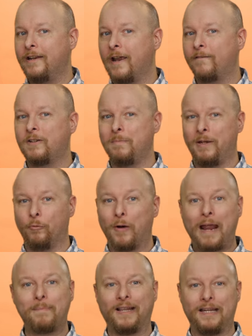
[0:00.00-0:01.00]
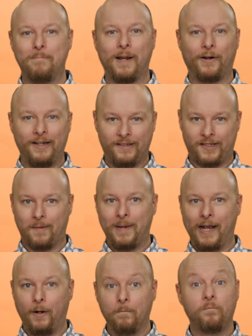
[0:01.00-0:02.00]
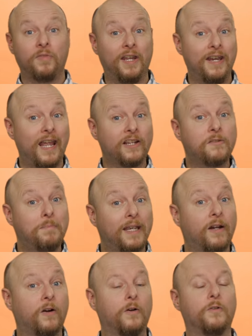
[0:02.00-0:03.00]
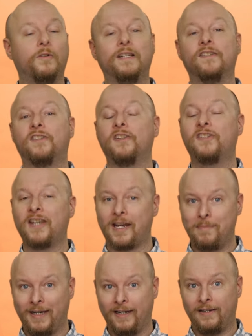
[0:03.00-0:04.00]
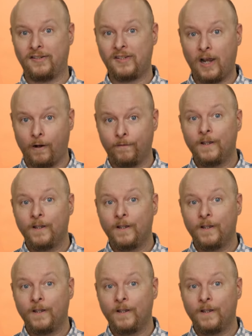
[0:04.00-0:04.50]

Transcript: enough to be rapidly buried somehow. The next big hurdle is the sediment itself.